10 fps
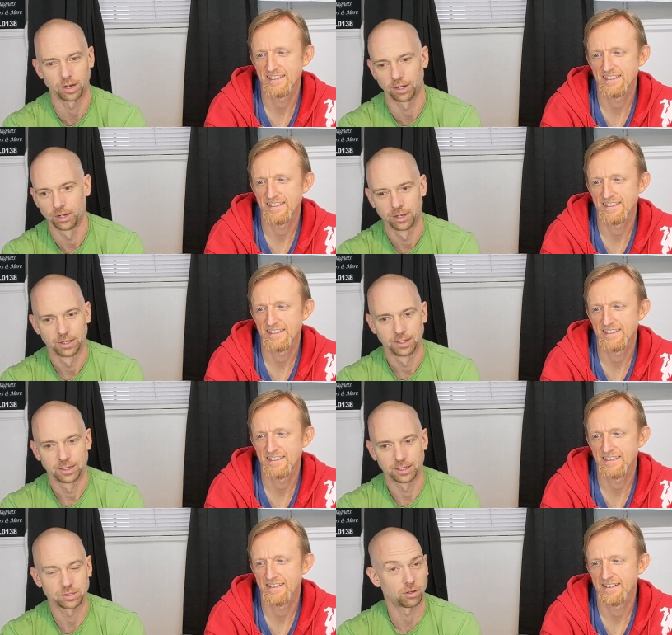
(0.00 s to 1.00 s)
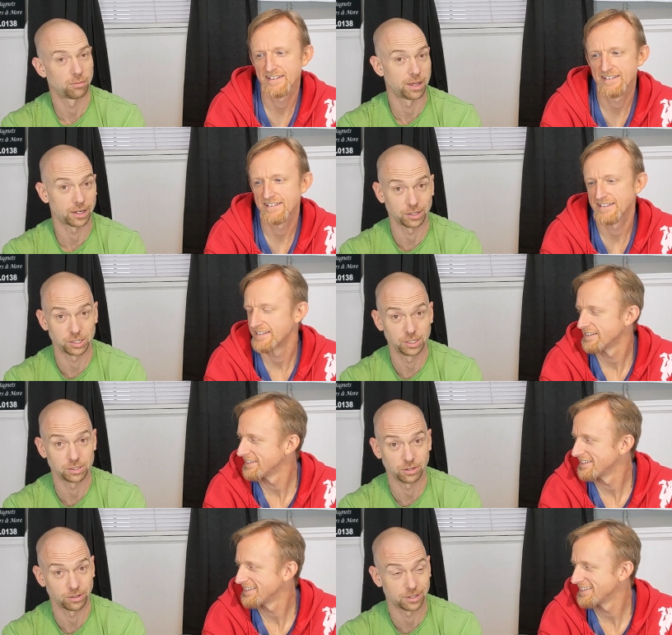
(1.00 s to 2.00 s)
Speaker 1: where it's all mac and
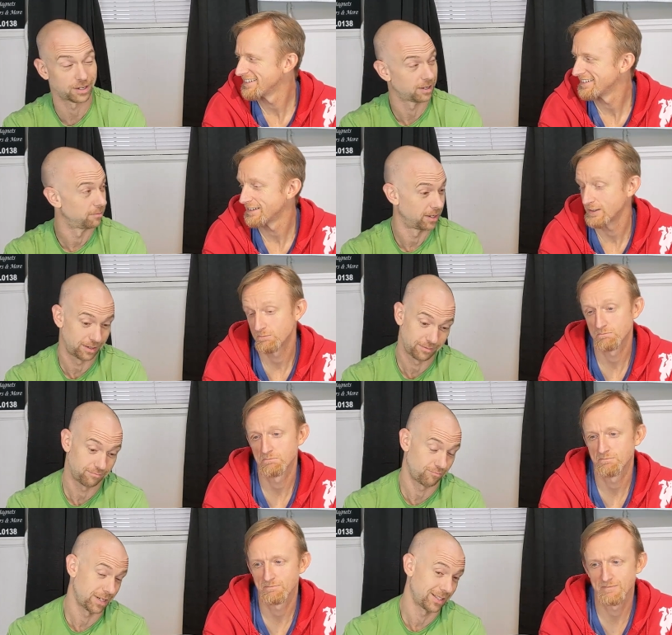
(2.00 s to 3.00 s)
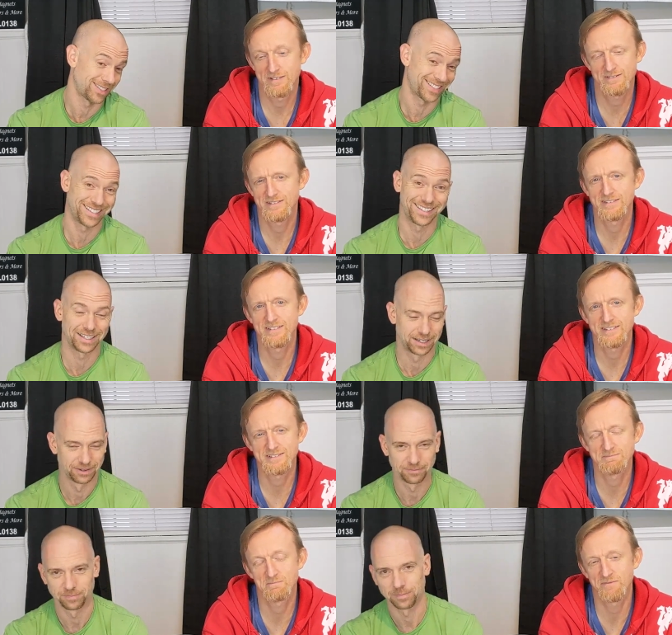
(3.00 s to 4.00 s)
cheese all the time, and
Speaker 2: that's yeah,
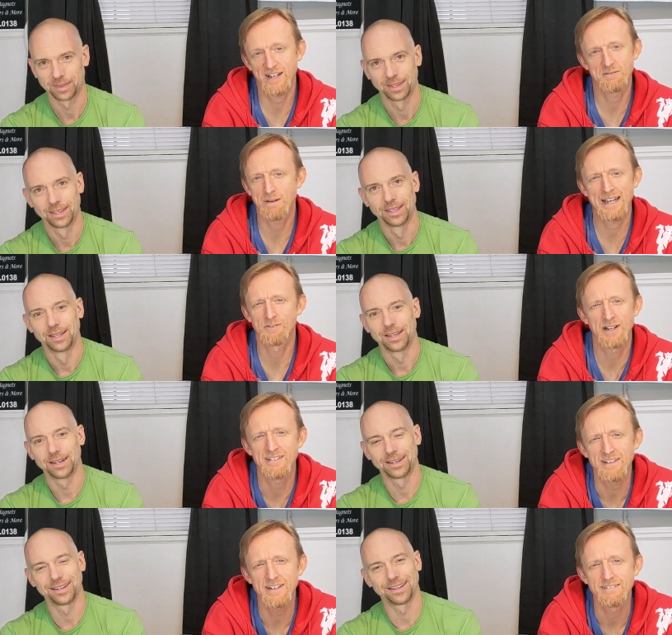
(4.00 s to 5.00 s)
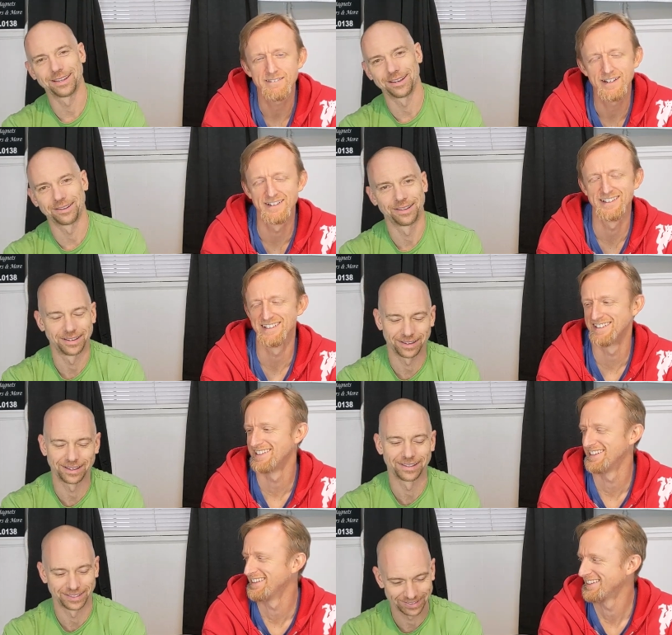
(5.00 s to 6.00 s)
not a bad way to live. Yeah,
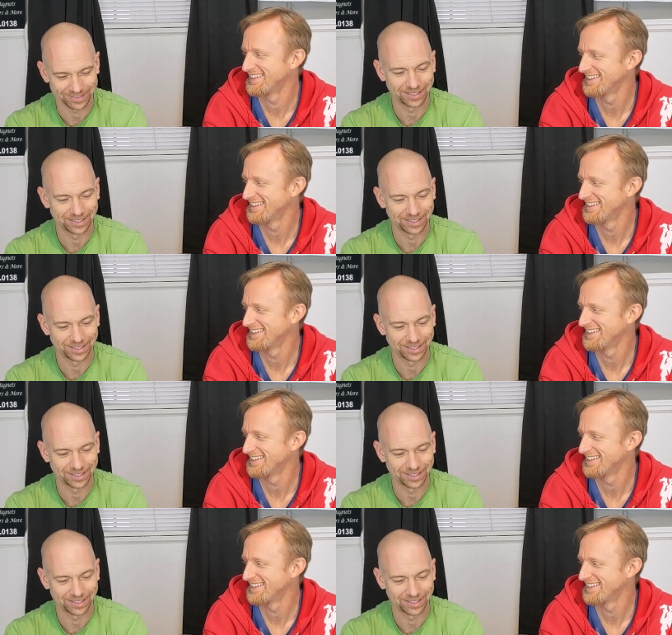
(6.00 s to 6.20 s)
Speaker 1: yeah,